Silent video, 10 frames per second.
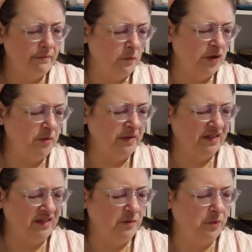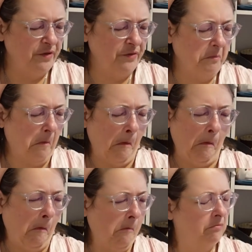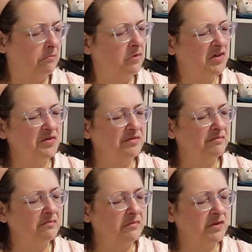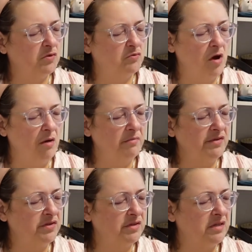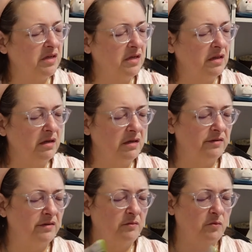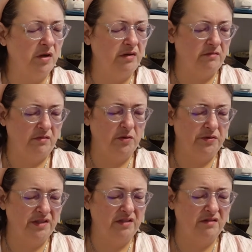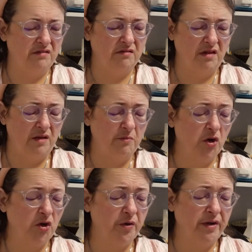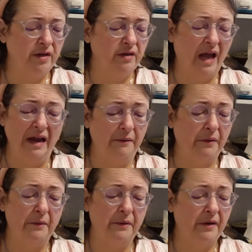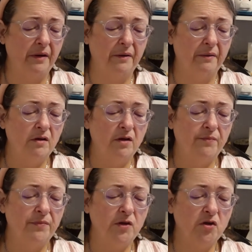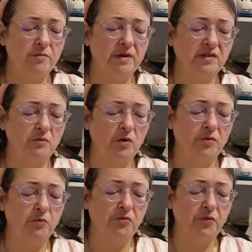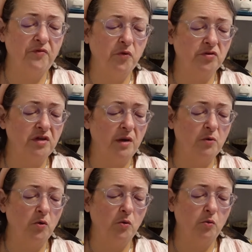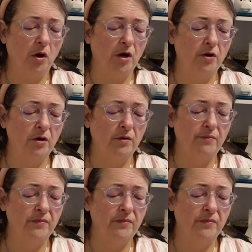What do you mix it in with? What is, is it rum? Is it tequila? Is it what goes in a margarita? I don't know. You can mix it with three-fourths cup cold water,